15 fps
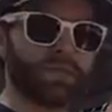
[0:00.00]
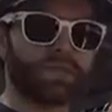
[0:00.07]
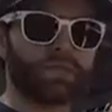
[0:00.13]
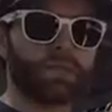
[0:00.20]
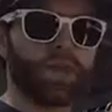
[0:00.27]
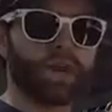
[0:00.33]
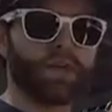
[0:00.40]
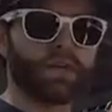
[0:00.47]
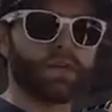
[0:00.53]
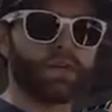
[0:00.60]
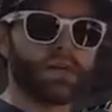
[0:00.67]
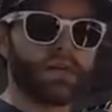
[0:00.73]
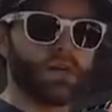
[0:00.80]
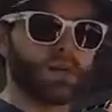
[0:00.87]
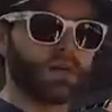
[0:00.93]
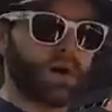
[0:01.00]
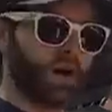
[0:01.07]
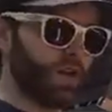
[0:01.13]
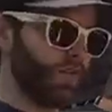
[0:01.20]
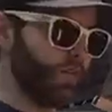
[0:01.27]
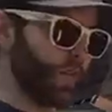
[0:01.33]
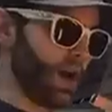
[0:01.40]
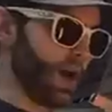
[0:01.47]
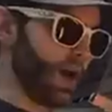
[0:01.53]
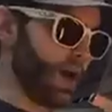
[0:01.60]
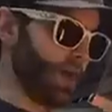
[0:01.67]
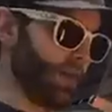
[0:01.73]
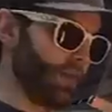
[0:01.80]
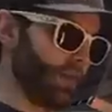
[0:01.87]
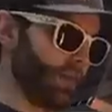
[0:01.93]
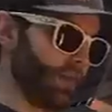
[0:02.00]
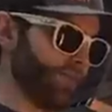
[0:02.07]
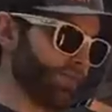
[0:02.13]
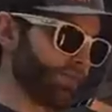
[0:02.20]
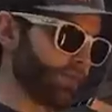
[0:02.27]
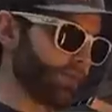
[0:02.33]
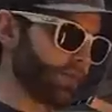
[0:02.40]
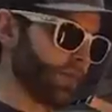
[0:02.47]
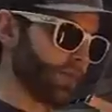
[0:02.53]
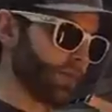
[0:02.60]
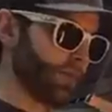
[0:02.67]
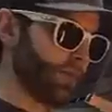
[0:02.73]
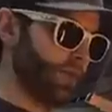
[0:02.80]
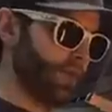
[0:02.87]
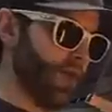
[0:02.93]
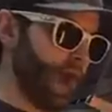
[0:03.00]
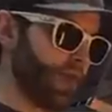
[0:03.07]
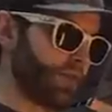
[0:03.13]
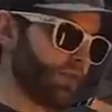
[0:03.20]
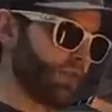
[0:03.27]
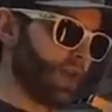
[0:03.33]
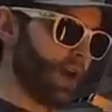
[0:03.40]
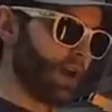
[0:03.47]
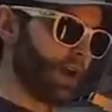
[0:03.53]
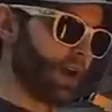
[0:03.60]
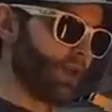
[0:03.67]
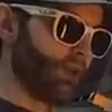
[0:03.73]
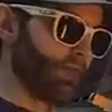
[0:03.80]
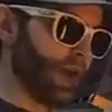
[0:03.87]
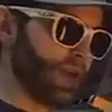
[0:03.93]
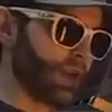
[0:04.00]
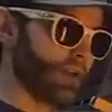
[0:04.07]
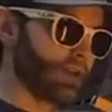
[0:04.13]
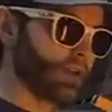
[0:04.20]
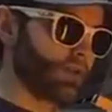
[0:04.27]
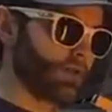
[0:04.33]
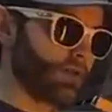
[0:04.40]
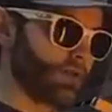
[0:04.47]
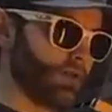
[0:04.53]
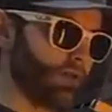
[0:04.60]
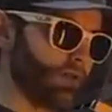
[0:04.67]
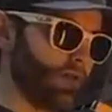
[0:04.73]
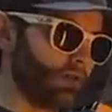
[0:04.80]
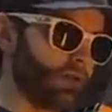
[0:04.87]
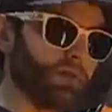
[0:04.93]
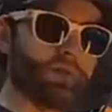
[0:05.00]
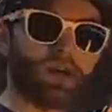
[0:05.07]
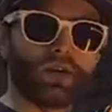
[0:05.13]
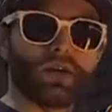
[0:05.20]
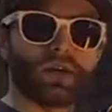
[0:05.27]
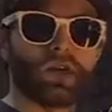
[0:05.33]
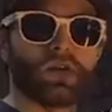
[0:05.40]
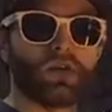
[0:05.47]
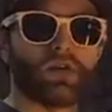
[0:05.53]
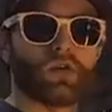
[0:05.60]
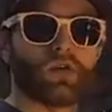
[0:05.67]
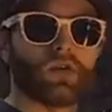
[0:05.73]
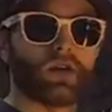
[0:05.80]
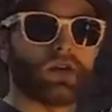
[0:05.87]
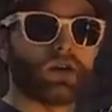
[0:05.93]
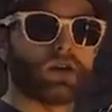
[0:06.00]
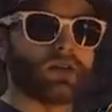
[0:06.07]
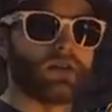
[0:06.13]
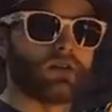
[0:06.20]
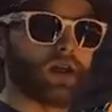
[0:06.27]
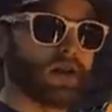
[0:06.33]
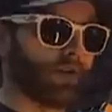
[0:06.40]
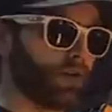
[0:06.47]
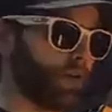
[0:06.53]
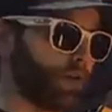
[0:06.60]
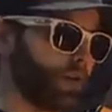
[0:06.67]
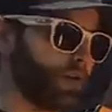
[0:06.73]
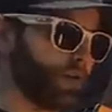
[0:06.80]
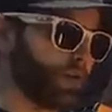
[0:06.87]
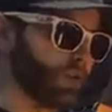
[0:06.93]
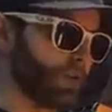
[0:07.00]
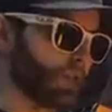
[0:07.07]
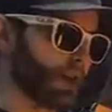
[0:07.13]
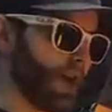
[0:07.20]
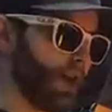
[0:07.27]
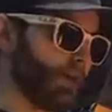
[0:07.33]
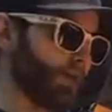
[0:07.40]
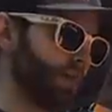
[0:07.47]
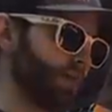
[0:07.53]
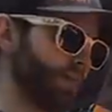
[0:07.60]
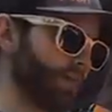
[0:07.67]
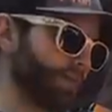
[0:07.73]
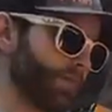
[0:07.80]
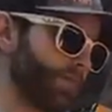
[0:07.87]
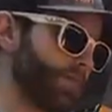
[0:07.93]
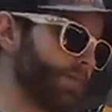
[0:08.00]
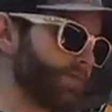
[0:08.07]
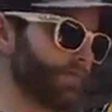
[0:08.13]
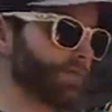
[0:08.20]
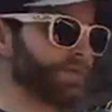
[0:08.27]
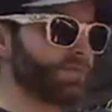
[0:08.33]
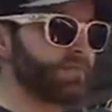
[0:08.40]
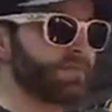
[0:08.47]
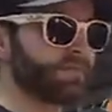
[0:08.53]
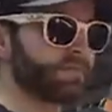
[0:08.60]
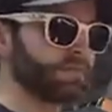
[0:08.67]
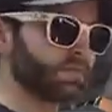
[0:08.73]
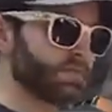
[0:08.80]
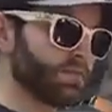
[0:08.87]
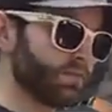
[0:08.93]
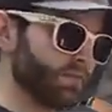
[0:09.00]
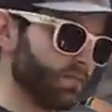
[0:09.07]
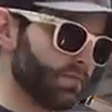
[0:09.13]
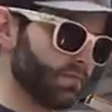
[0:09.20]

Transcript: for over 10 years now to make all of my magnifier pendants with either a milli or a dichroic image inside of it.